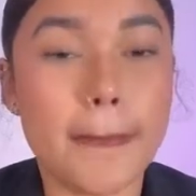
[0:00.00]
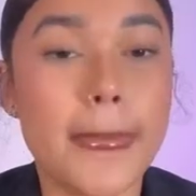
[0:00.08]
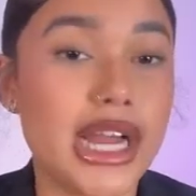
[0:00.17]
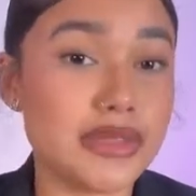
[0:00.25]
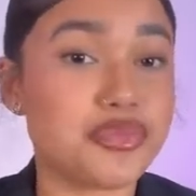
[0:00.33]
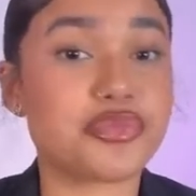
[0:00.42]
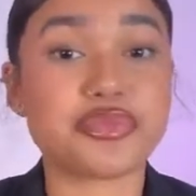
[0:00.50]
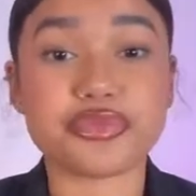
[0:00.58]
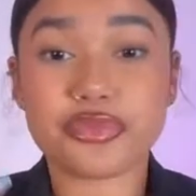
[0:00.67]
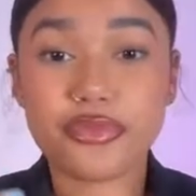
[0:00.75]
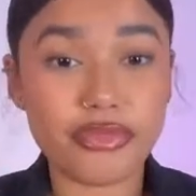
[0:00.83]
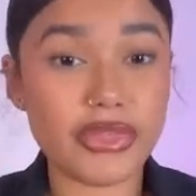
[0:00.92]
But
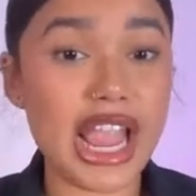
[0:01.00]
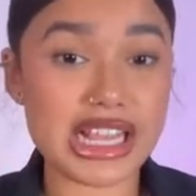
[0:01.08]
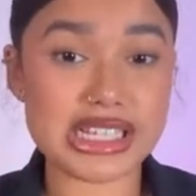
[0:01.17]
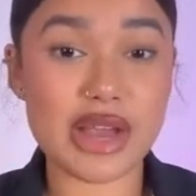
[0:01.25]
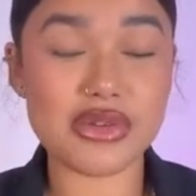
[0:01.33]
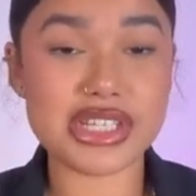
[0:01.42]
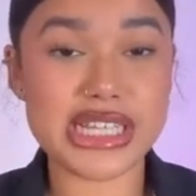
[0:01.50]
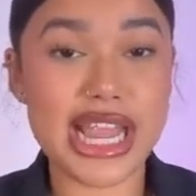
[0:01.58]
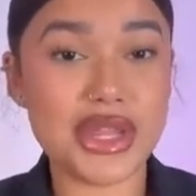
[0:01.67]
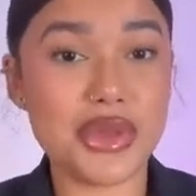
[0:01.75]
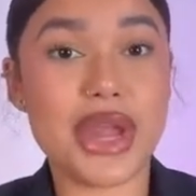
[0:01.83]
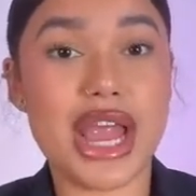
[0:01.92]
as I was
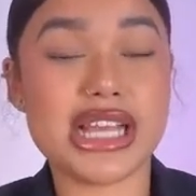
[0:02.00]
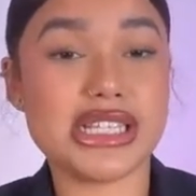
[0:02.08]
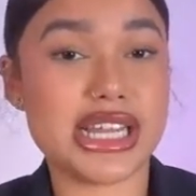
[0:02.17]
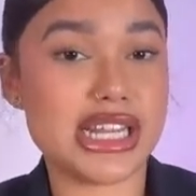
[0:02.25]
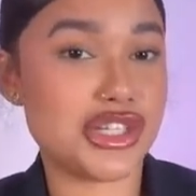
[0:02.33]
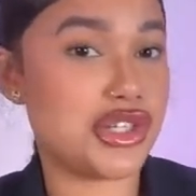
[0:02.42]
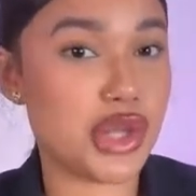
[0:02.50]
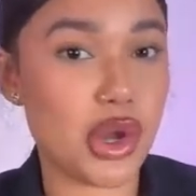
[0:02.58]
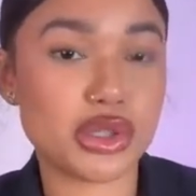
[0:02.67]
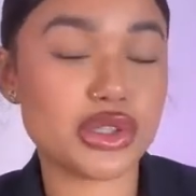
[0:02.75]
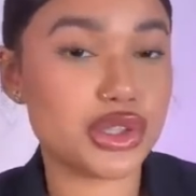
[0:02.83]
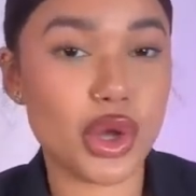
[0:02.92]
saying, you guys, it is
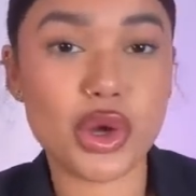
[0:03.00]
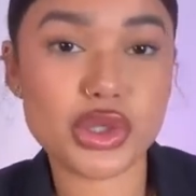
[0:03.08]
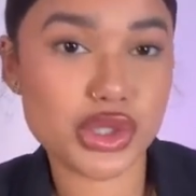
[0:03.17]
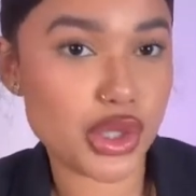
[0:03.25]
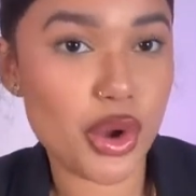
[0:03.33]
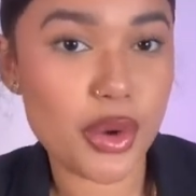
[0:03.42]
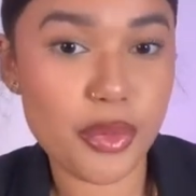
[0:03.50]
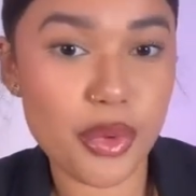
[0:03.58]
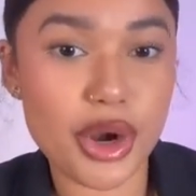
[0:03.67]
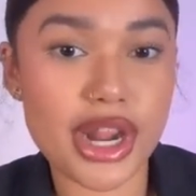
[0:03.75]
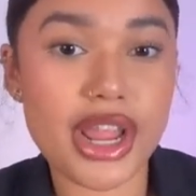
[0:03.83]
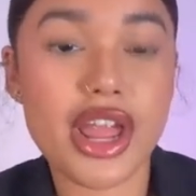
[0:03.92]
so
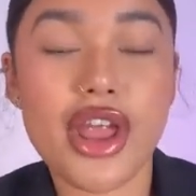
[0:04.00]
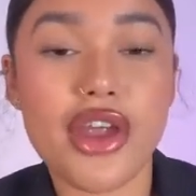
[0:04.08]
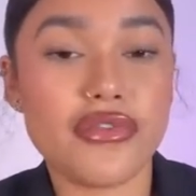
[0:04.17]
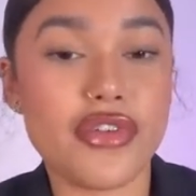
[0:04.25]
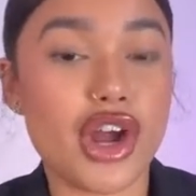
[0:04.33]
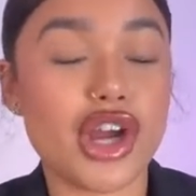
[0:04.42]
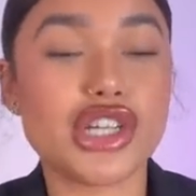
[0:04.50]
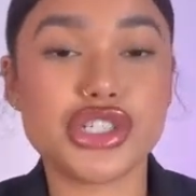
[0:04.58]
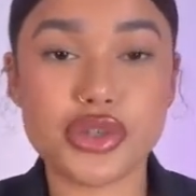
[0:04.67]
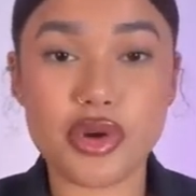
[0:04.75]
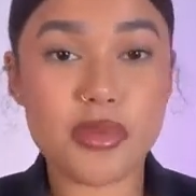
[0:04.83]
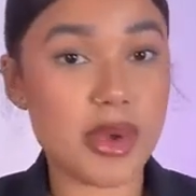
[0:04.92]
important for us
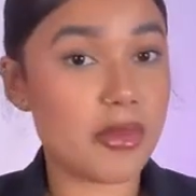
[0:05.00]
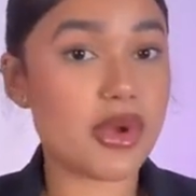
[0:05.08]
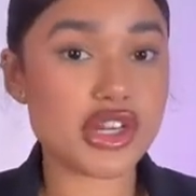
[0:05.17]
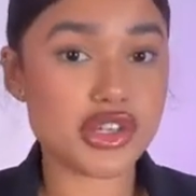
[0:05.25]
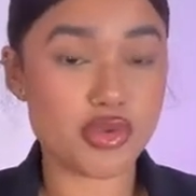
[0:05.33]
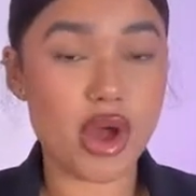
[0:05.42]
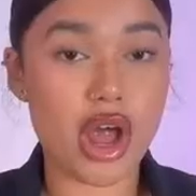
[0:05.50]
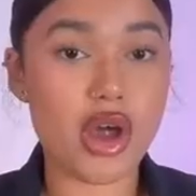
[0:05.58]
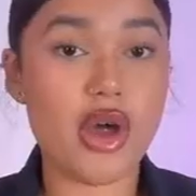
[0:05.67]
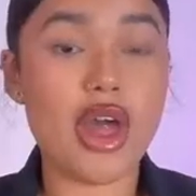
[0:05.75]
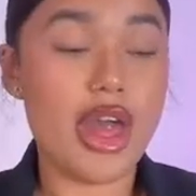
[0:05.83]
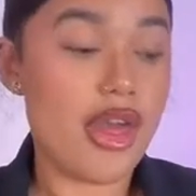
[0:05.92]
to remember as
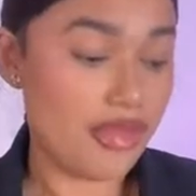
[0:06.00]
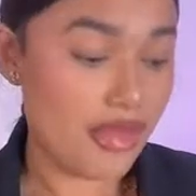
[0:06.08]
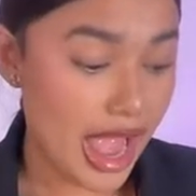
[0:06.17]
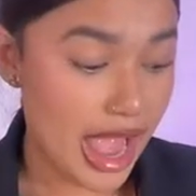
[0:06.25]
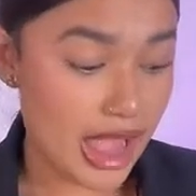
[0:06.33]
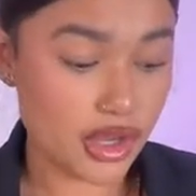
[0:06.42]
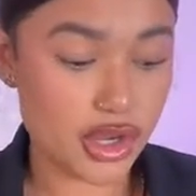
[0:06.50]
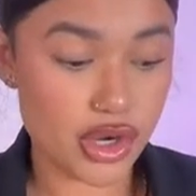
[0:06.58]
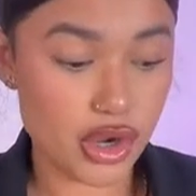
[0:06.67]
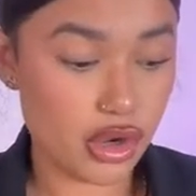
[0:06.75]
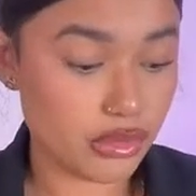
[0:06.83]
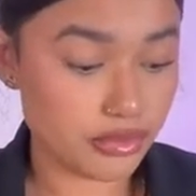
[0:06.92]
well that, you
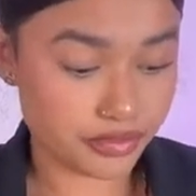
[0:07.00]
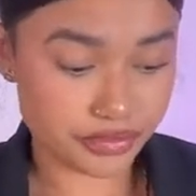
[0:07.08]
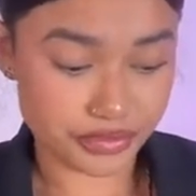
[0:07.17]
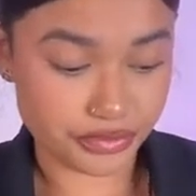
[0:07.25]
know,